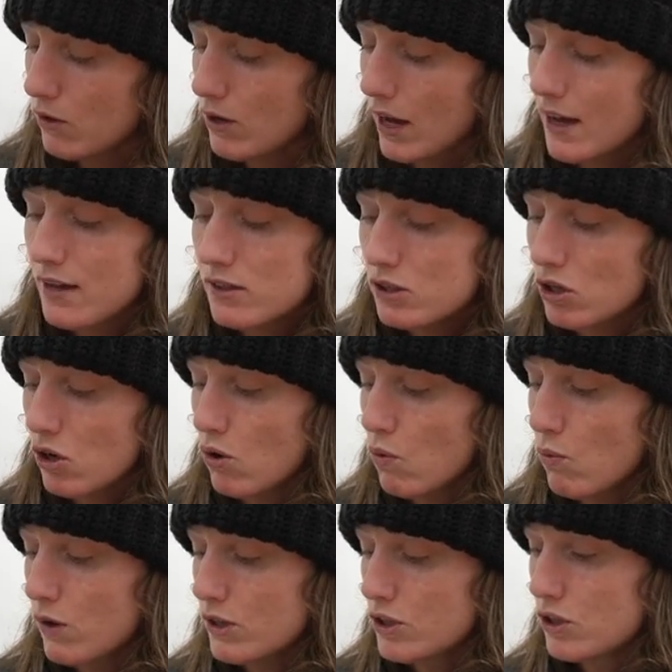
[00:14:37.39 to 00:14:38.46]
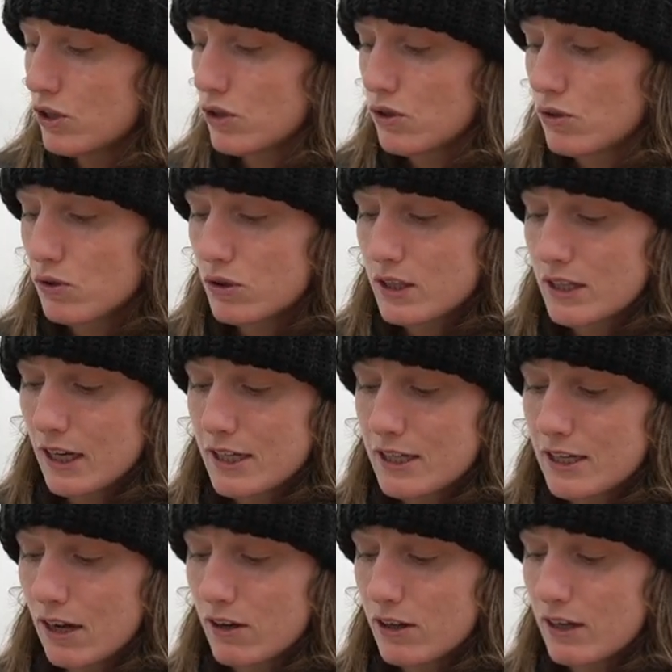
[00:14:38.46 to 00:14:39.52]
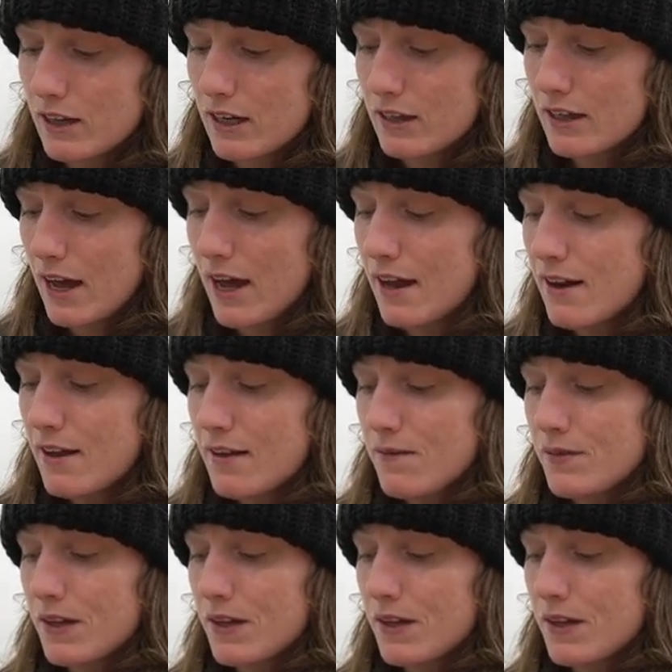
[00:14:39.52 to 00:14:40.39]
Okay, so once you decide to calculate that,